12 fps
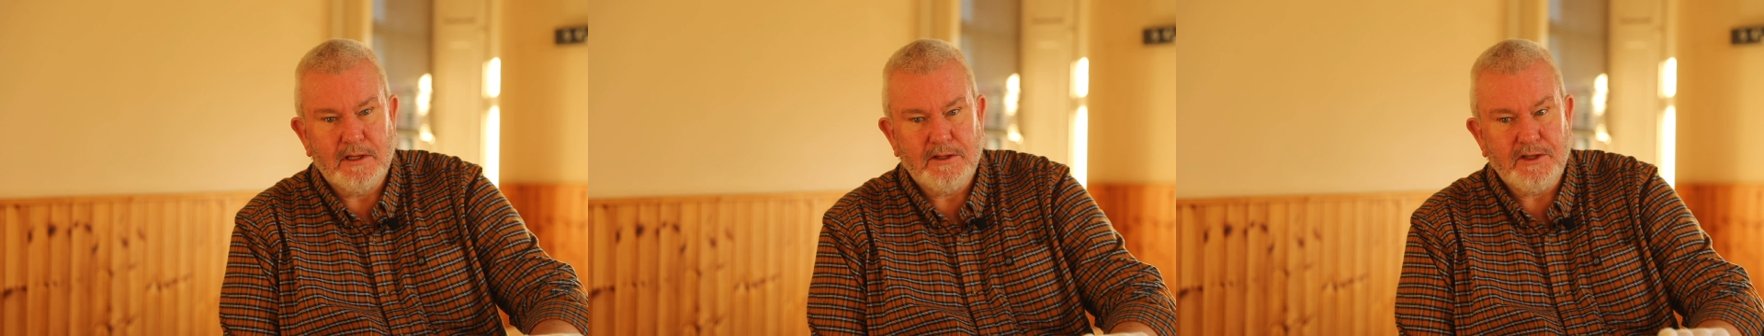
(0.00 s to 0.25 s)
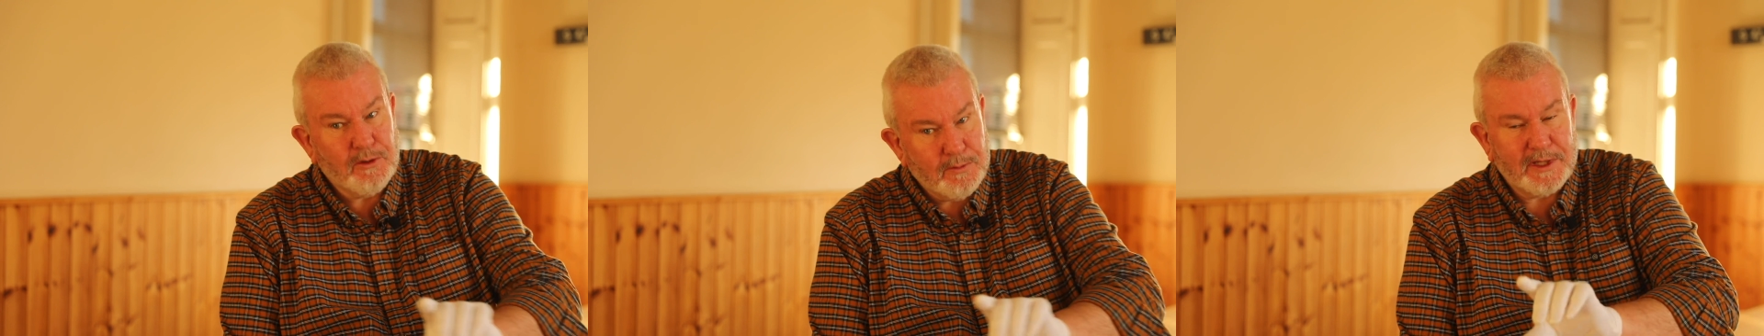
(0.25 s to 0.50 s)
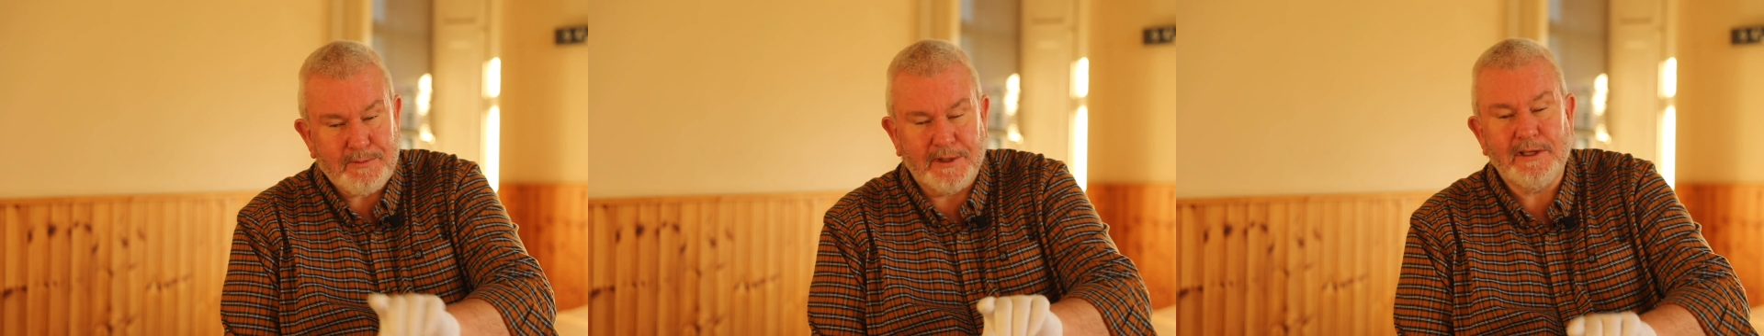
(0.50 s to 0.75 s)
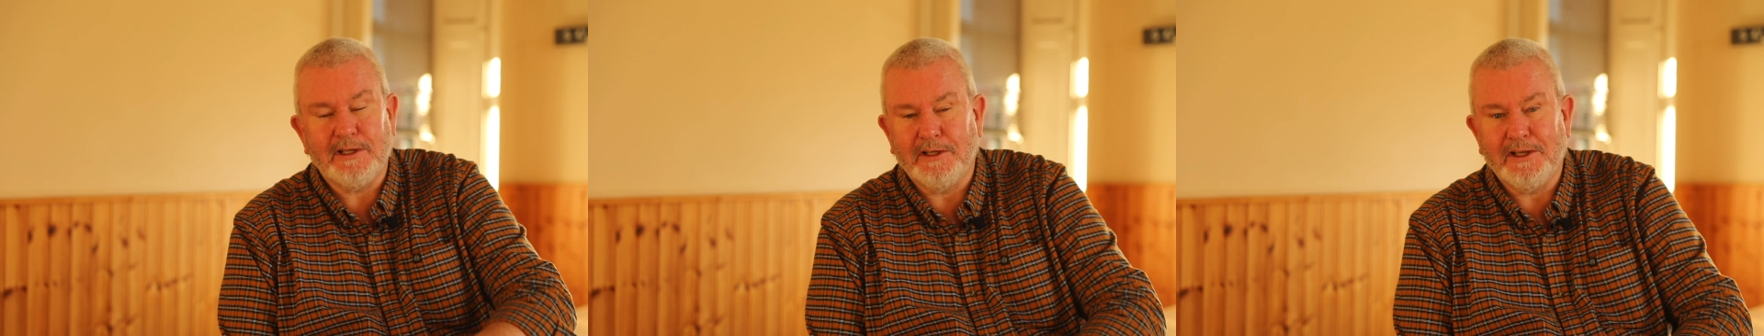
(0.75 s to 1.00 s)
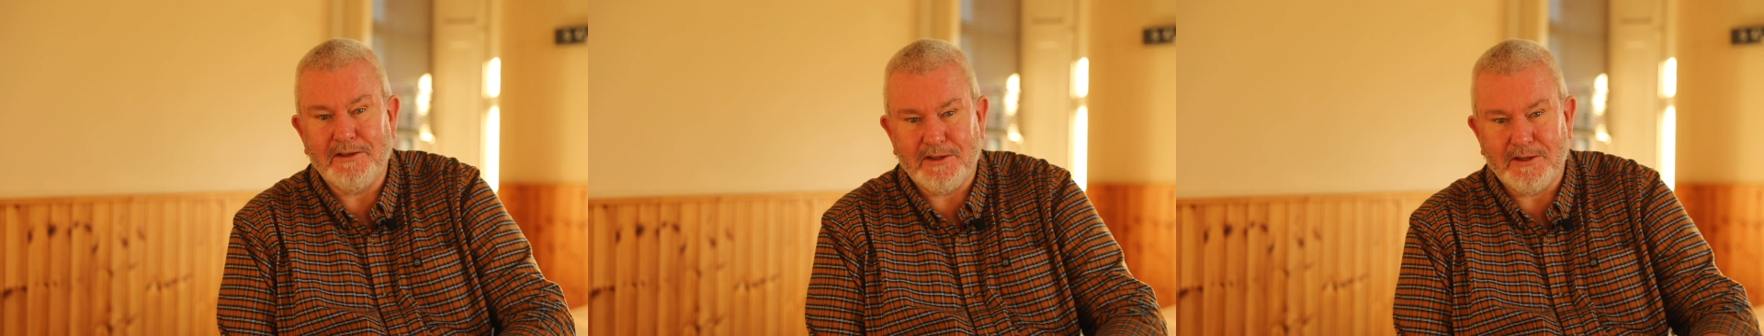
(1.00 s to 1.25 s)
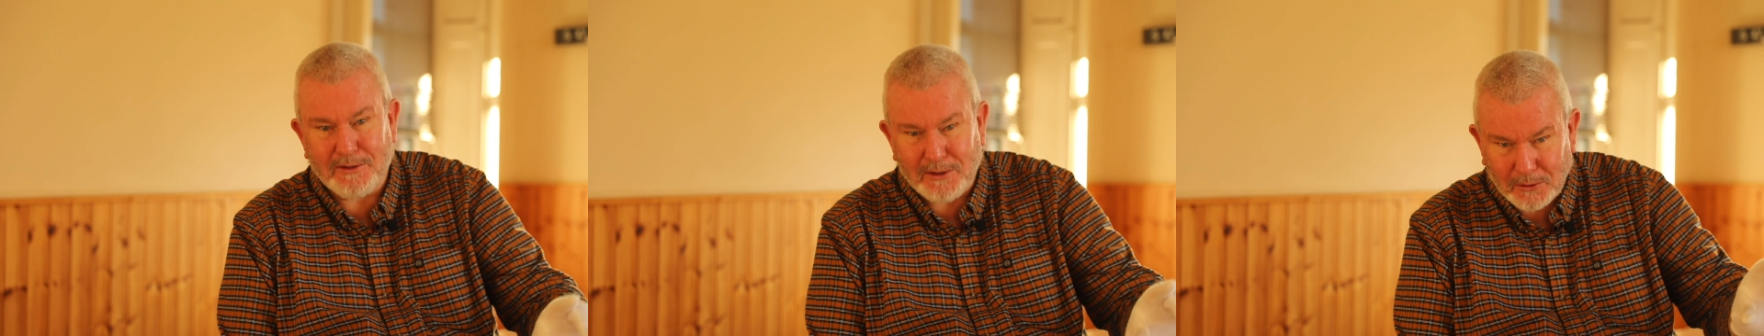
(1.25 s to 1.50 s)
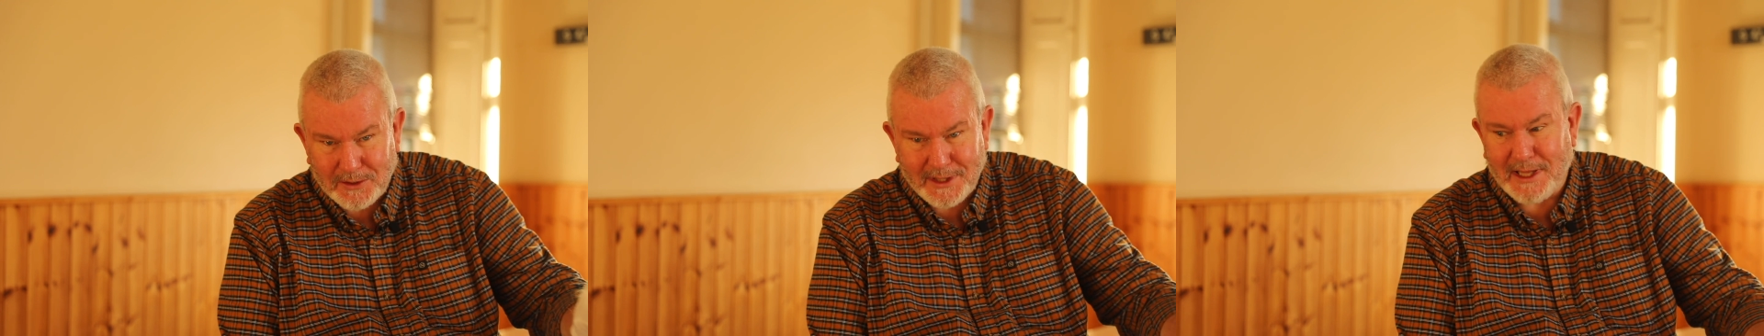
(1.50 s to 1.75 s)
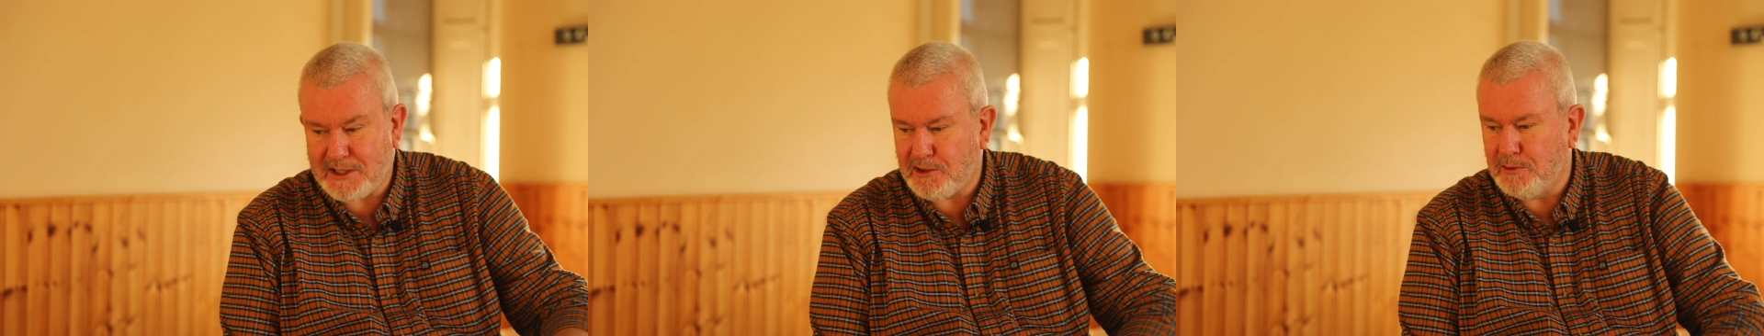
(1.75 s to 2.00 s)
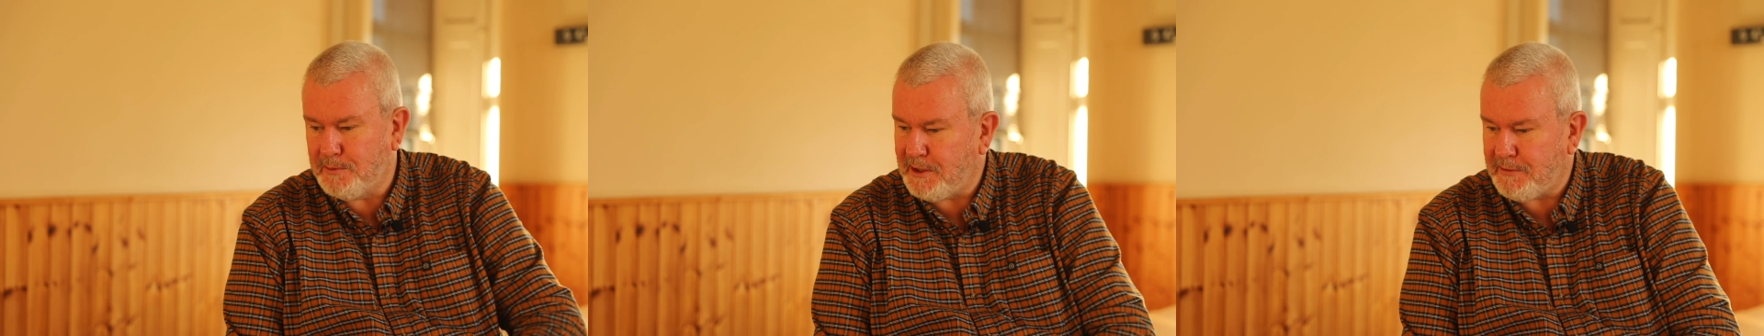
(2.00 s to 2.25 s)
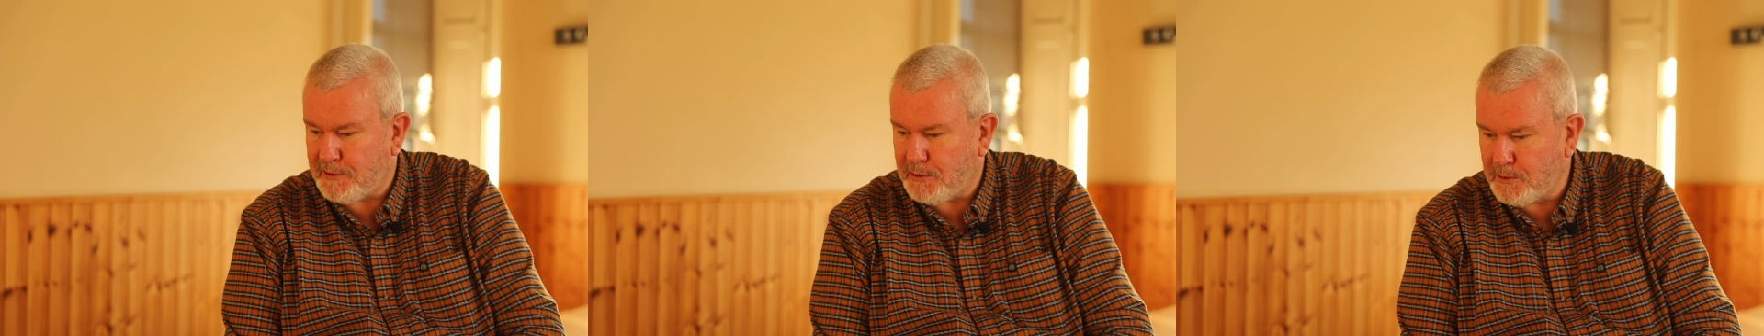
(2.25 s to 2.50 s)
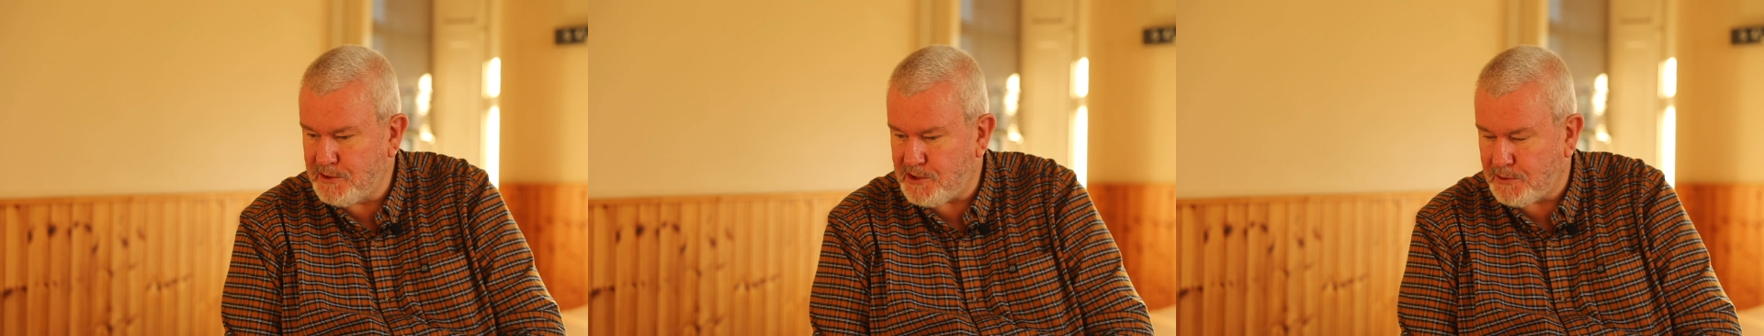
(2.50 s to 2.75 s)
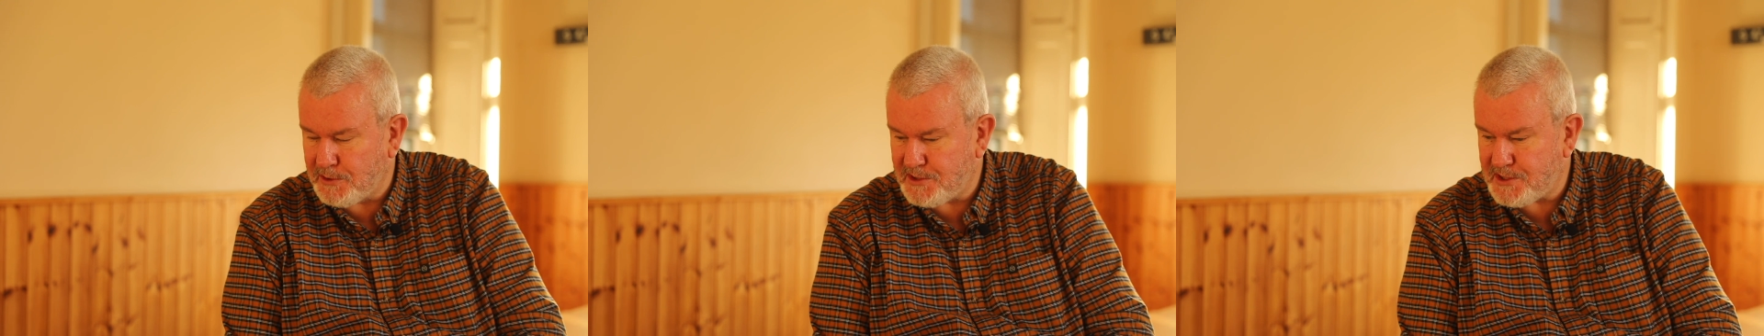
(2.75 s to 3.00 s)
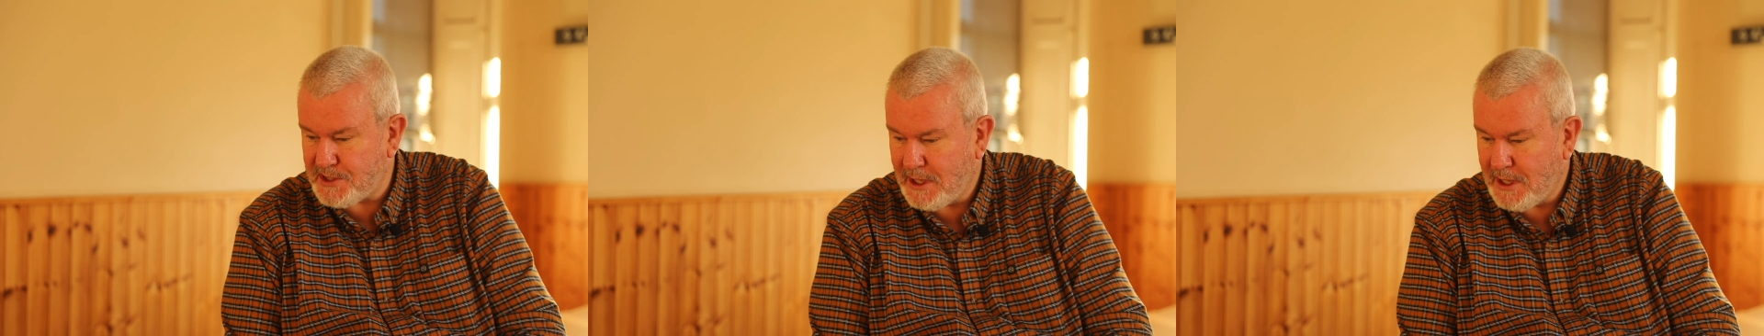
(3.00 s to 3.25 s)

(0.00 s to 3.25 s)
you might be inclined to go to that company for your insurance.